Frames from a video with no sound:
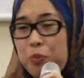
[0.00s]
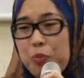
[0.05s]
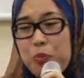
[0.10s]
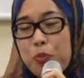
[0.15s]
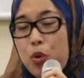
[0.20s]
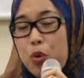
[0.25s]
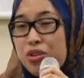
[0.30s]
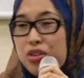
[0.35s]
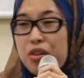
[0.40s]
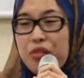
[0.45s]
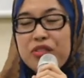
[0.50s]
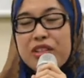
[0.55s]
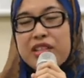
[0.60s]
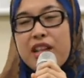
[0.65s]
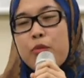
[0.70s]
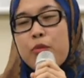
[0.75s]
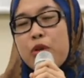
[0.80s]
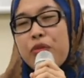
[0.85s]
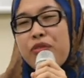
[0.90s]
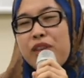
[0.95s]
Most of the
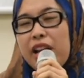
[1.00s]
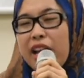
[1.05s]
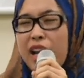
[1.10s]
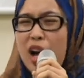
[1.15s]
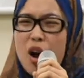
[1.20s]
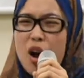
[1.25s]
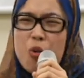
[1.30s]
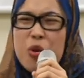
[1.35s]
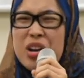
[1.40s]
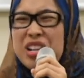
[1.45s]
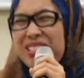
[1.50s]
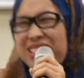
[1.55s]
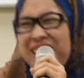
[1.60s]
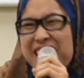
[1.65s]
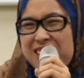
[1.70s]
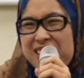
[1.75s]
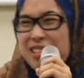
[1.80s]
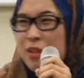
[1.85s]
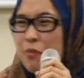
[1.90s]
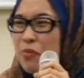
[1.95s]
time you feel like, I want to
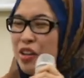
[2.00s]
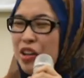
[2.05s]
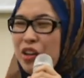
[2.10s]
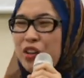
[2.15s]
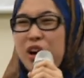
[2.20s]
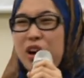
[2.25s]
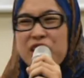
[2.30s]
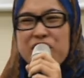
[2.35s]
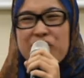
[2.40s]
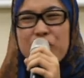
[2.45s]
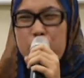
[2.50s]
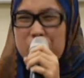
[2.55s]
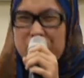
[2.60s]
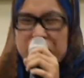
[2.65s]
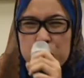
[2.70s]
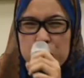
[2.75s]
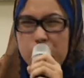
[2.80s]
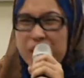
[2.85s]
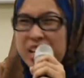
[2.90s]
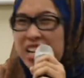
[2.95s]
say something, I just want
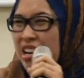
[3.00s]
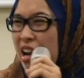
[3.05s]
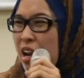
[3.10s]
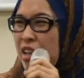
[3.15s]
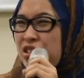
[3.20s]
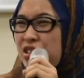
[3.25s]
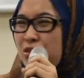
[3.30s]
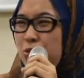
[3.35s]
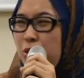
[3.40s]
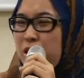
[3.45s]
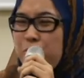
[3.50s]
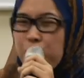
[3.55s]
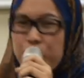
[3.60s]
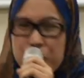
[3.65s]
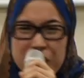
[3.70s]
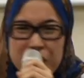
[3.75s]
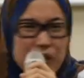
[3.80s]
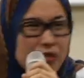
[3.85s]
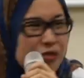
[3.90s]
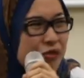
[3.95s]
to tweet it, I just want to put
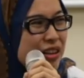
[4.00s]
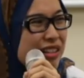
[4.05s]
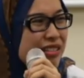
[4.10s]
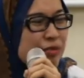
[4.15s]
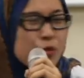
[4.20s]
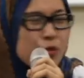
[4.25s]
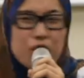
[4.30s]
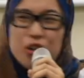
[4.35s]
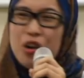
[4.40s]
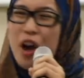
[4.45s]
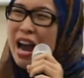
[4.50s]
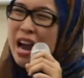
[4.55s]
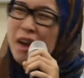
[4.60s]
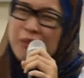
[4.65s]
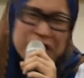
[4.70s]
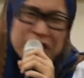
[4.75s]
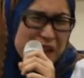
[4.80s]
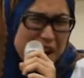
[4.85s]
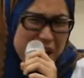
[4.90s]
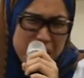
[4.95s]
it on Facebook, I
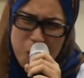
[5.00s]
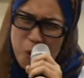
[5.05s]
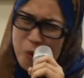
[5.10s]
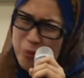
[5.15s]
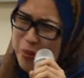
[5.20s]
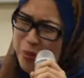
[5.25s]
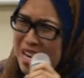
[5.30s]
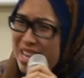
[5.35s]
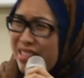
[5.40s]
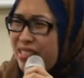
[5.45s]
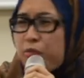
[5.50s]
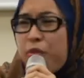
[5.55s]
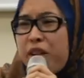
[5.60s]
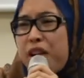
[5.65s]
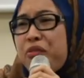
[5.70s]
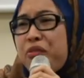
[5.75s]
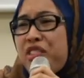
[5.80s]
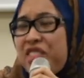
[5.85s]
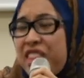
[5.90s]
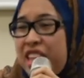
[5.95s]
have opinions for
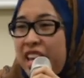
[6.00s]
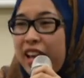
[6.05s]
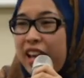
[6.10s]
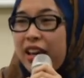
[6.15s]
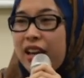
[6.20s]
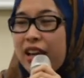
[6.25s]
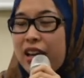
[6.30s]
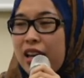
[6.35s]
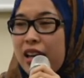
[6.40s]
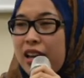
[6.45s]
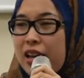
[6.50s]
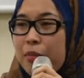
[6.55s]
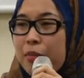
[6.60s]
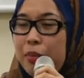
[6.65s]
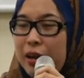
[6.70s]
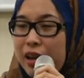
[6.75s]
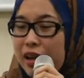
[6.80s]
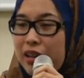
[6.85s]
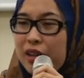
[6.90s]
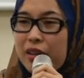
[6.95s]
everything.
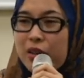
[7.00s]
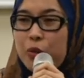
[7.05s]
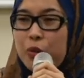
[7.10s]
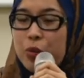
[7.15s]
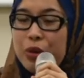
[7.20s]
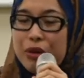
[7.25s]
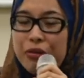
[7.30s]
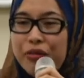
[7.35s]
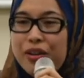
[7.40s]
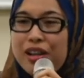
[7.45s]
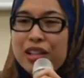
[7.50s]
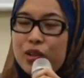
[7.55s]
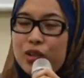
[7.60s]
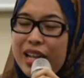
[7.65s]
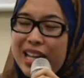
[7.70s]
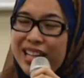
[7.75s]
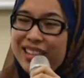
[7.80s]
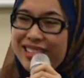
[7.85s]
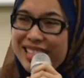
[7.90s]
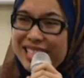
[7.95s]
But we feel
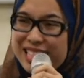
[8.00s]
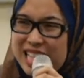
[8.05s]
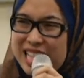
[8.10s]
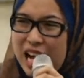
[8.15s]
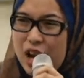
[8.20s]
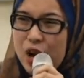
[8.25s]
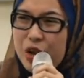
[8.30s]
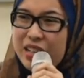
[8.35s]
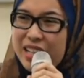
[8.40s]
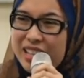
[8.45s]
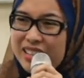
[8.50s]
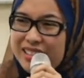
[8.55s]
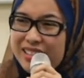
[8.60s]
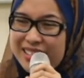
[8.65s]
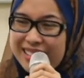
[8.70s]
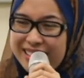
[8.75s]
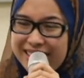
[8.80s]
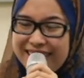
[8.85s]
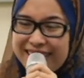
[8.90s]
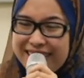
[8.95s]
to sit down and
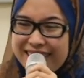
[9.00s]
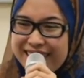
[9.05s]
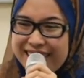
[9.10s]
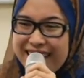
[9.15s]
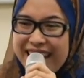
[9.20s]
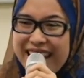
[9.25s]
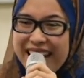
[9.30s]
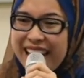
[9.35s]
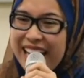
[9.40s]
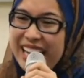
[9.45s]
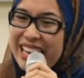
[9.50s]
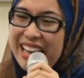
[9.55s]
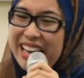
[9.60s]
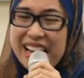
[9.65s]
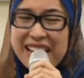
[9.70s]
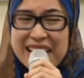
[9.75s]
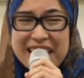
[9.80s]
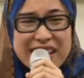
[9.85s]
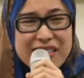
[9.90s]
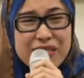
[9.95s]
take
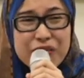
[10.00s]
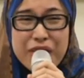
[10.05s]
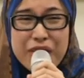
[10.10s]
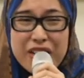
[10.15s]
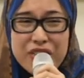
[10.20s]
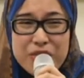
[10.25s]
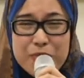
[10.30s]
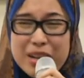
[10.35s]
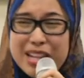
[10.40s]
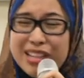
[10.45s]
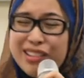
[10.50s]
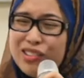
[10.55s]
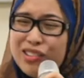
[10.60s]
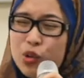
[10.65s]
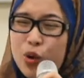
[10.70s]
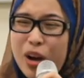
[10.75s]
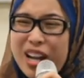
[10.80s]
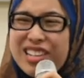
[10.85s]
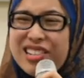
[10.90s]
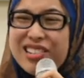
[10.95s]
at least 5 minutes to
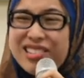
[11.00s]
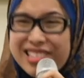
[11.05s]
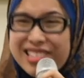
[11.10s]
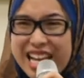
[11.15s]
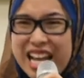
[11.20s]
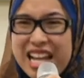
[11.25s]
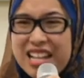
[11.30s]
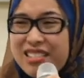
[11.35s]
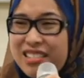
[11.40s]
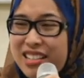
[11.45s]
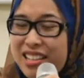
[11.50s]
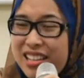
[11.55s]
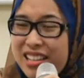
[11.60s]
understand,